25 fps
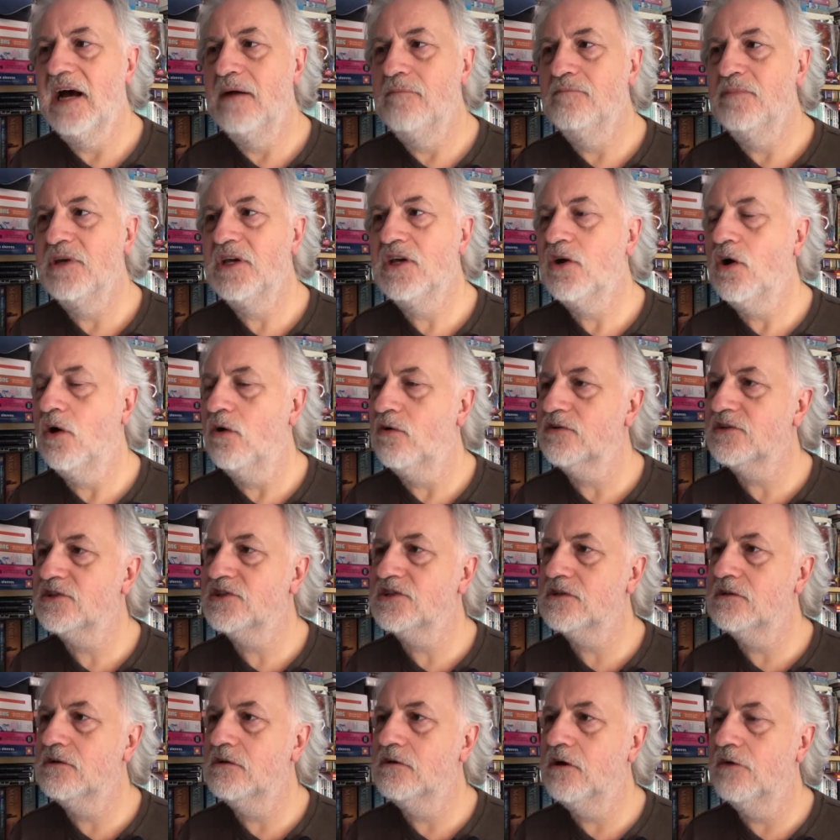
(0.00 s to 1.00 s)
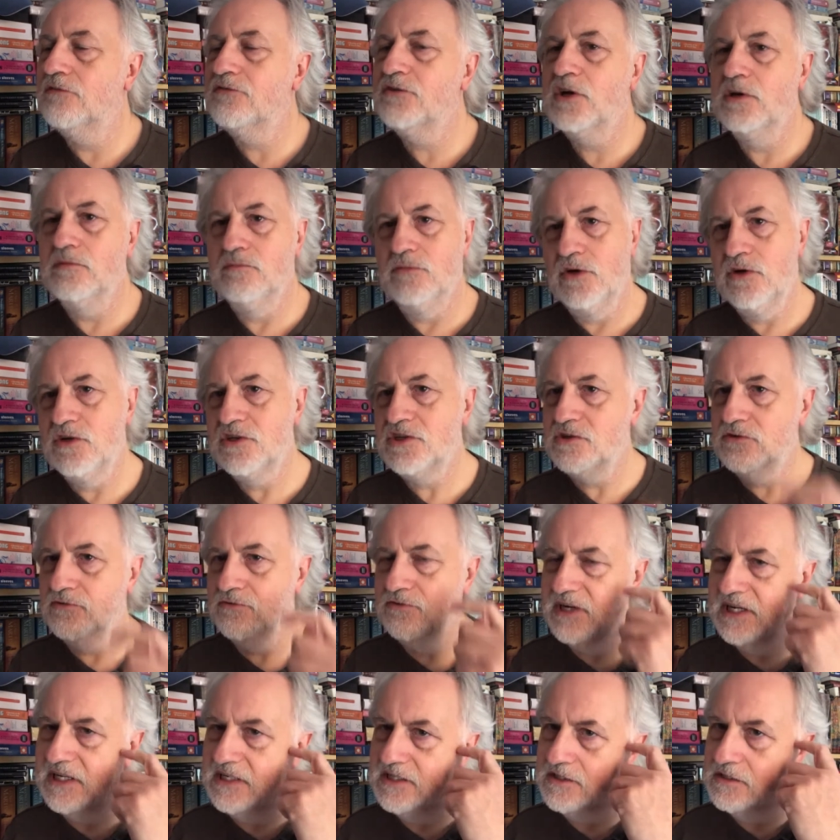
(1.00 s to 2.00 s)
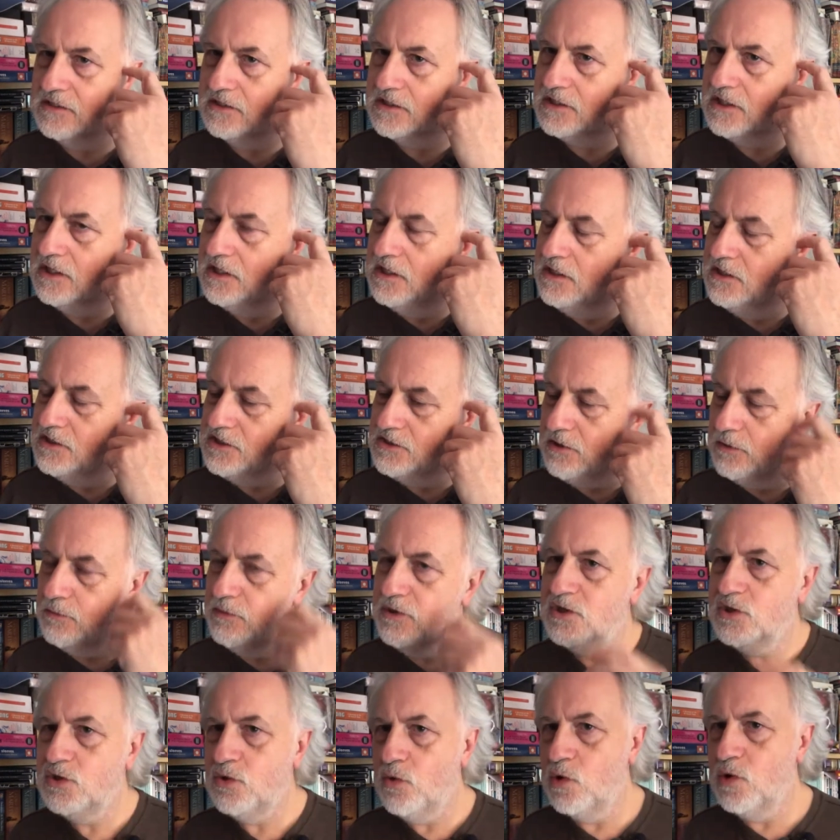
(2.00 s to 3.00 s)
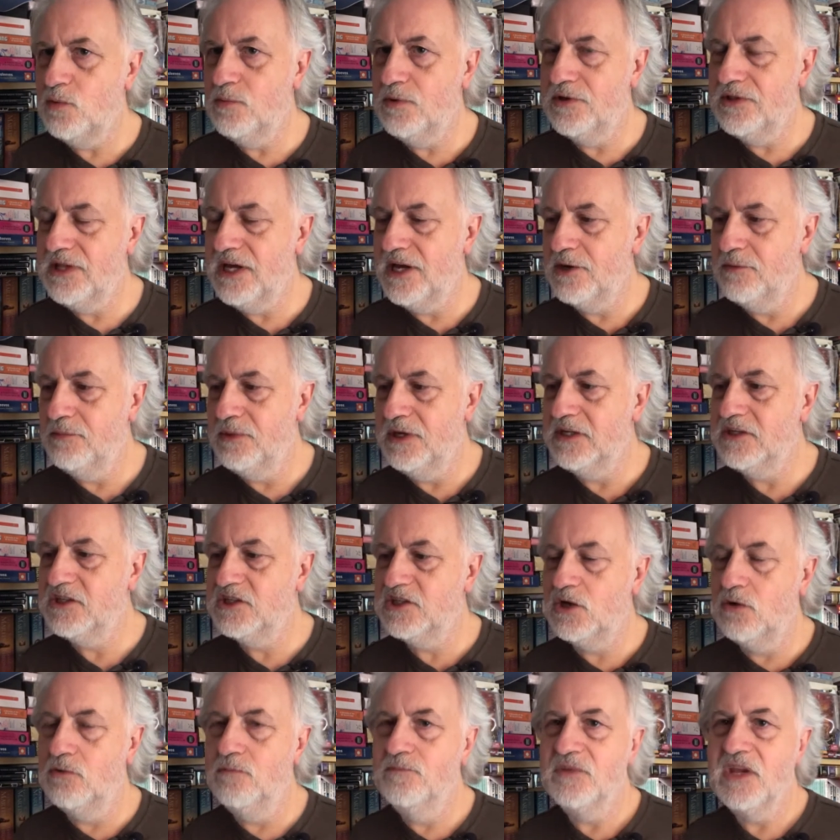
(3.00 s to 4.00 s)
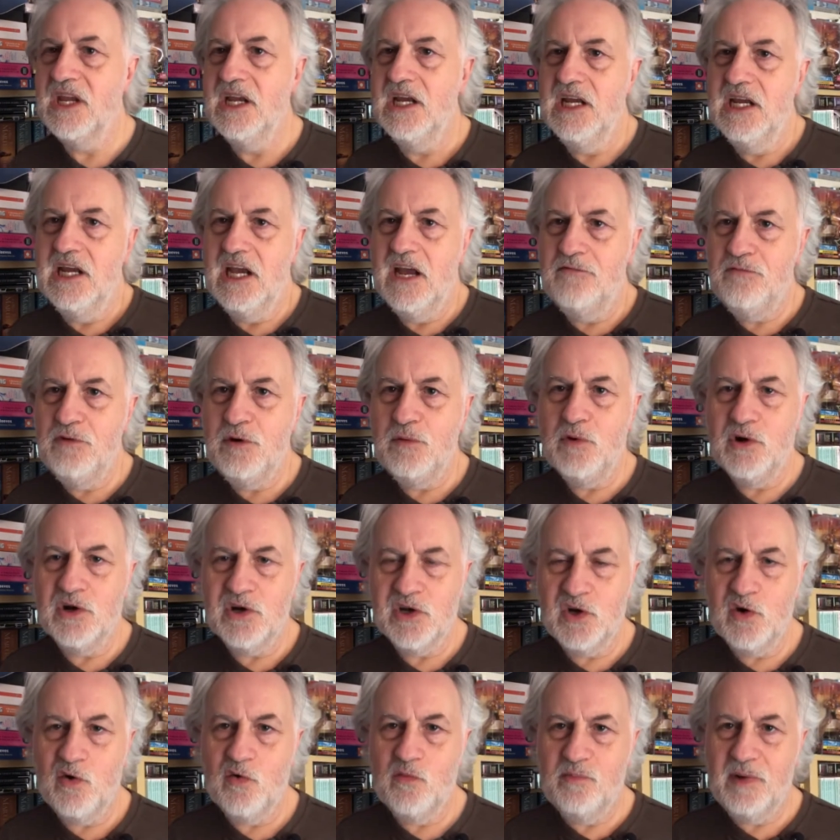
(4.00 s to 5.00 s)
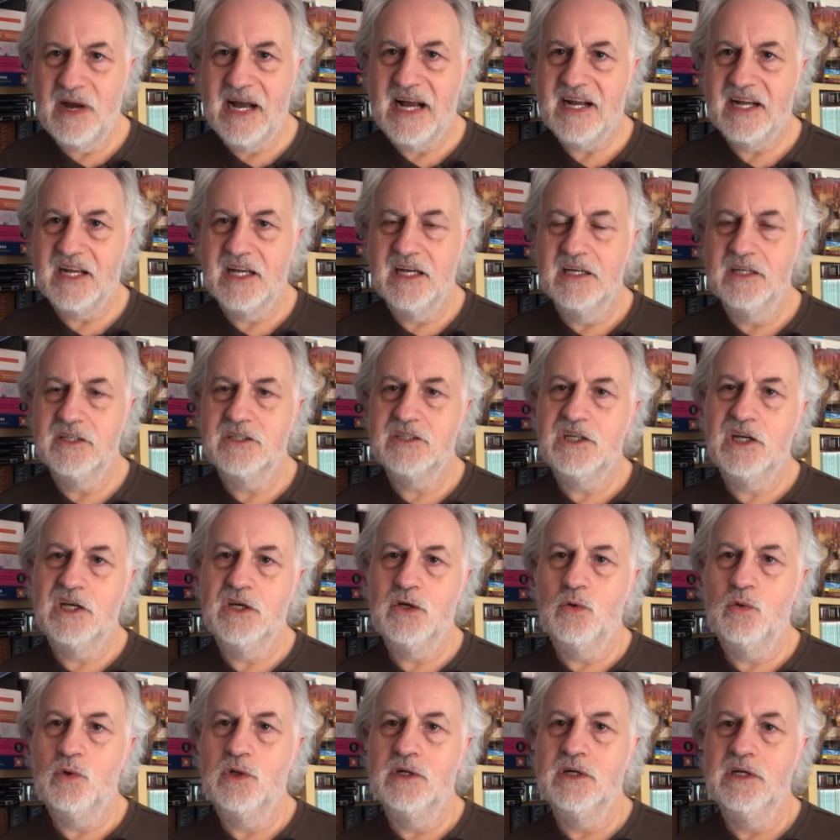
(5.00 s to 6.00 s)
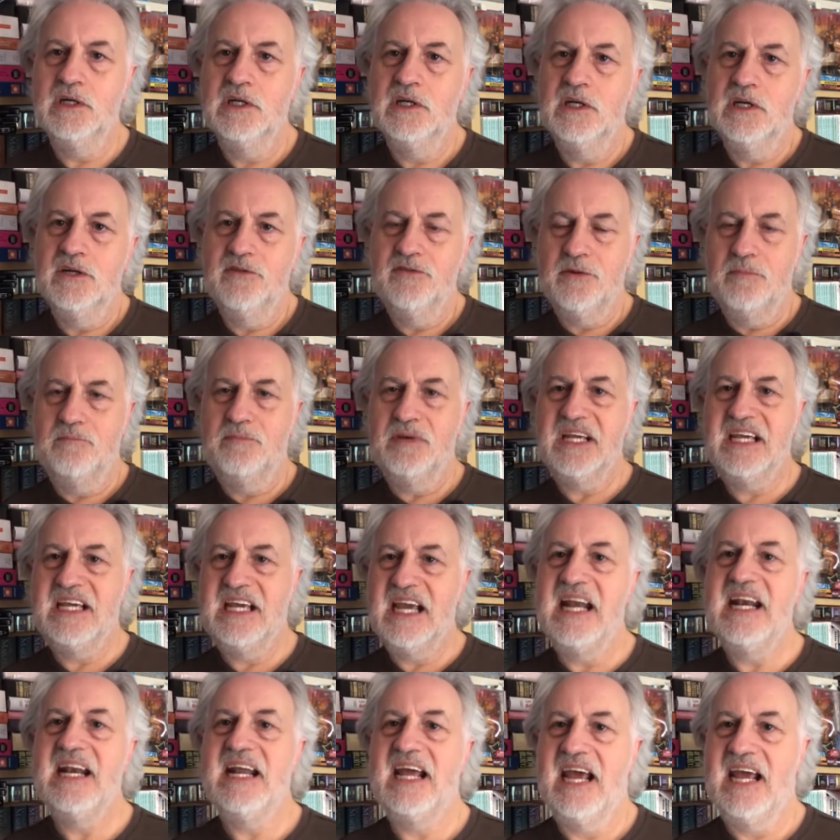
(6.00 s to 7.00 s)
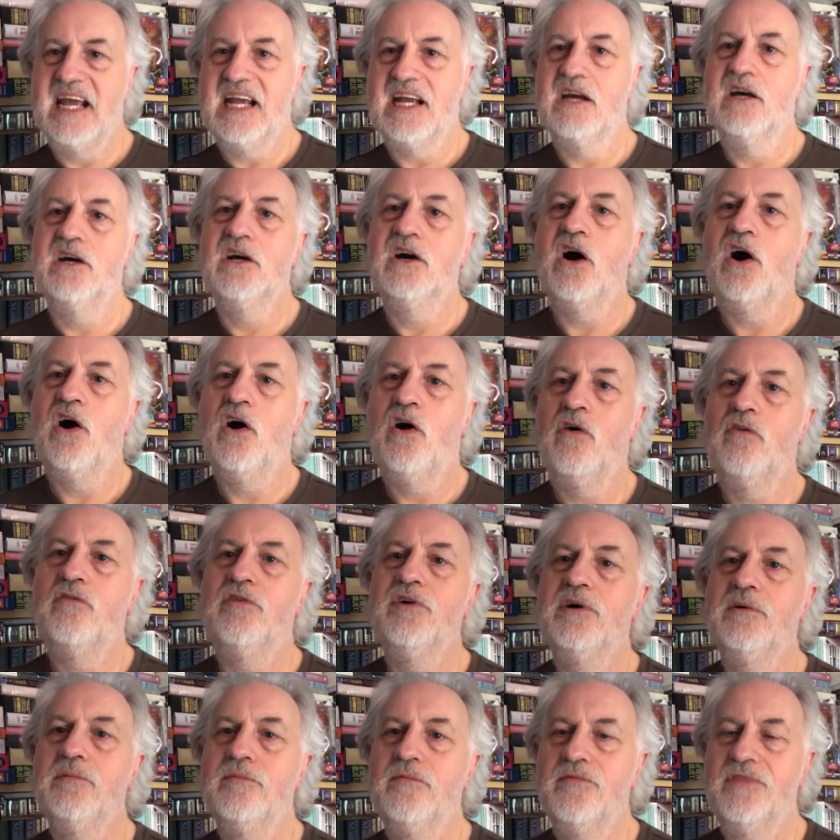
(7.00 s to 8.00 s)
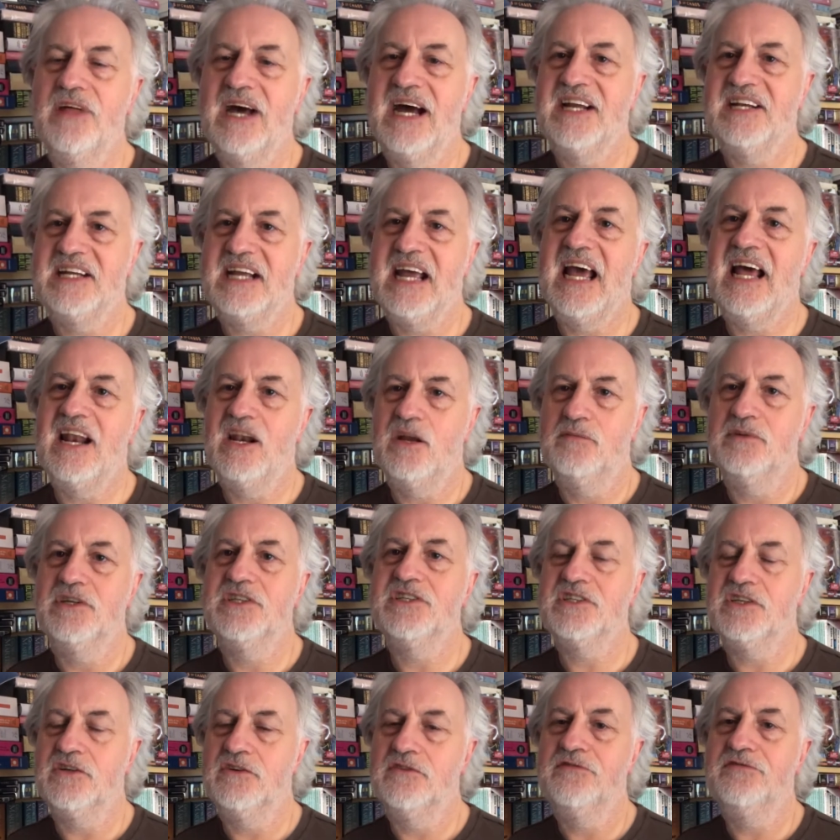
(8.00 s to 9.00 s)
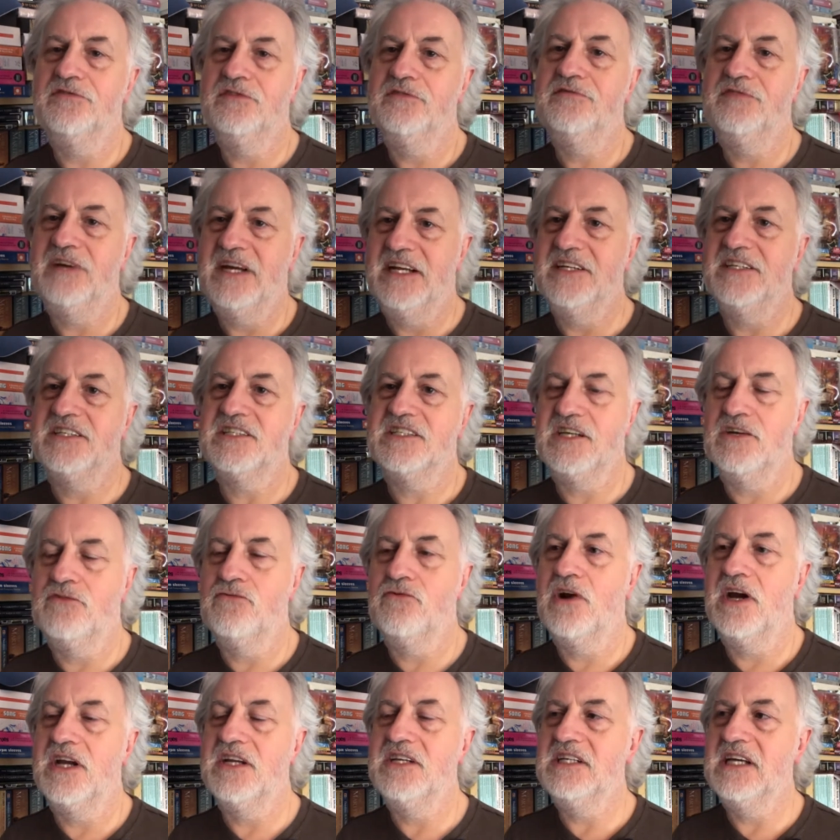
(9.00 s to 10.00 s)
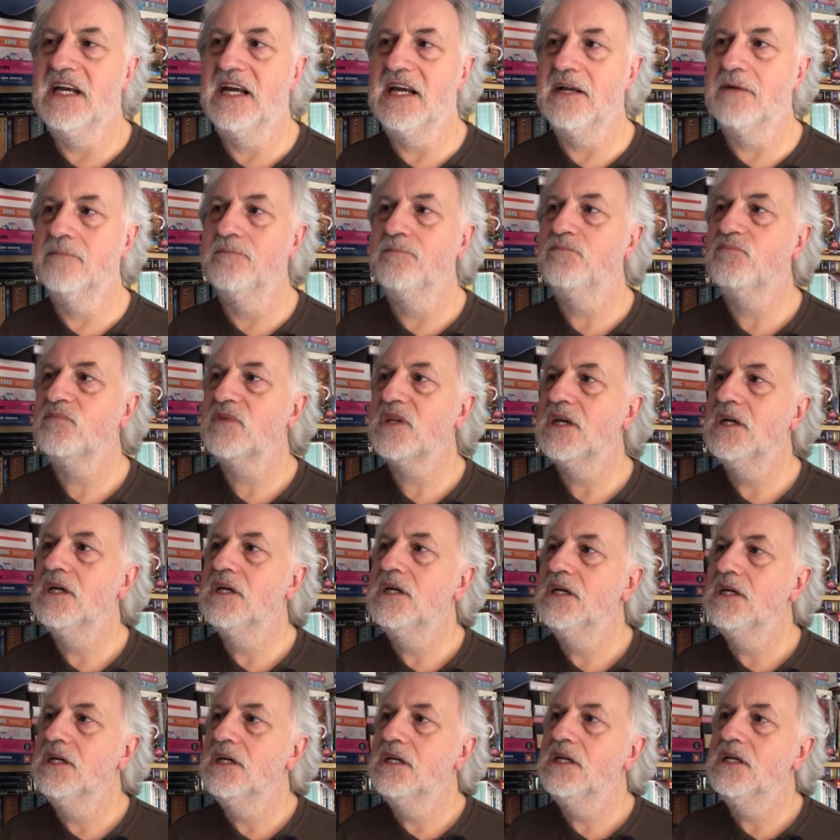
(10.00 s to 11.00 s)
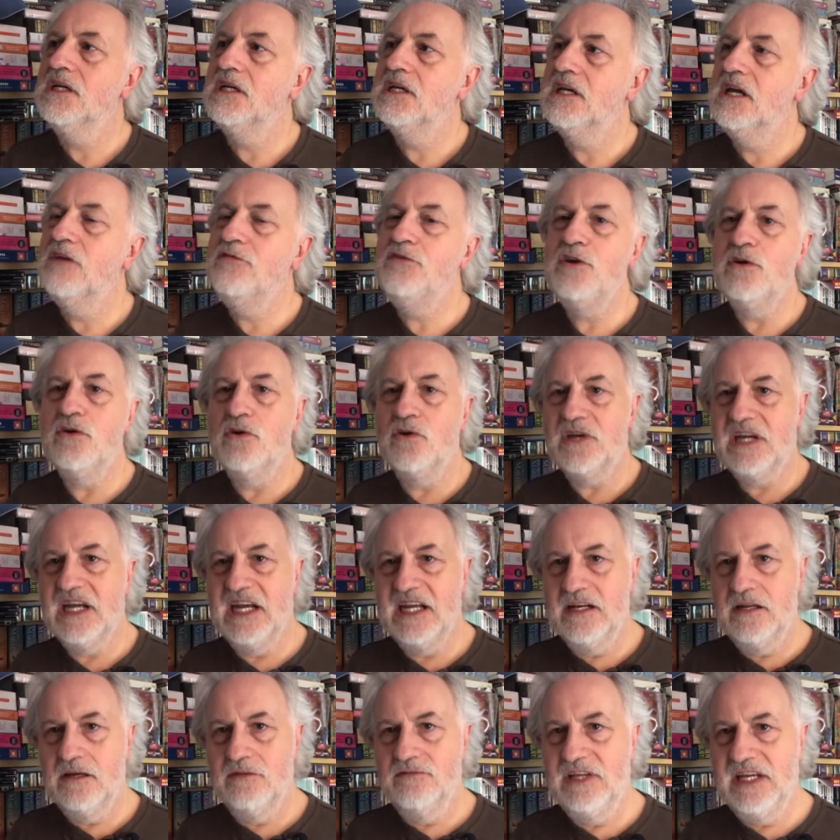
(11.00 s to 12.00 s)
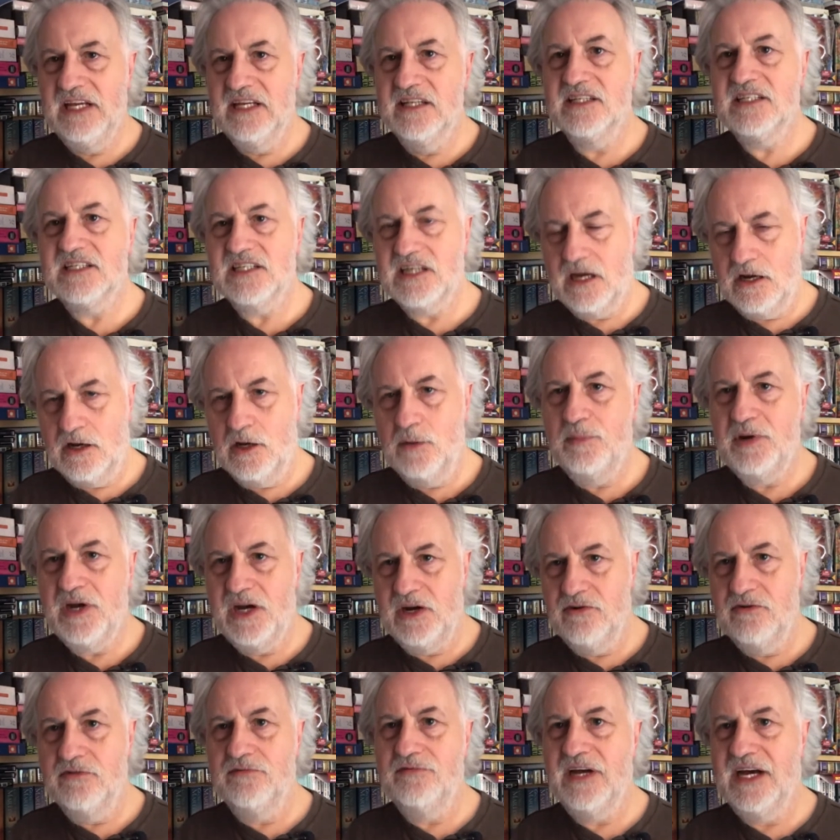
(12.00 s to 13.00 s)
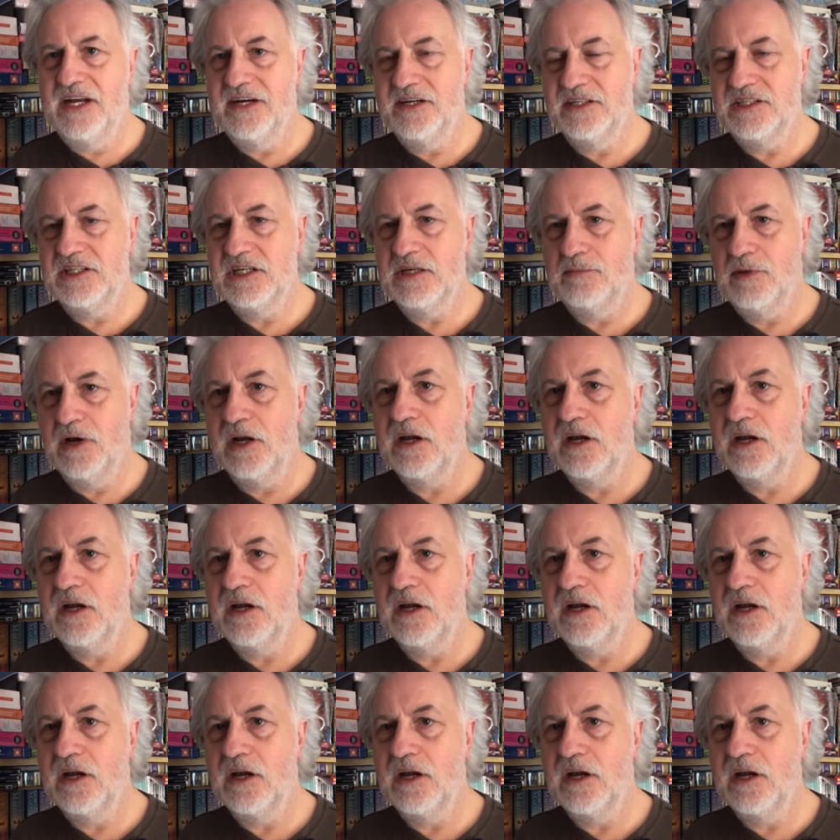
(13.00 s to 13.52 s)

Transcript: because of commercial reasons. So I'm going to talk about that a bit. So if we want to go back to the beginning of that element of fantasy writing, if you look in the Encyclopedia of Fantasy by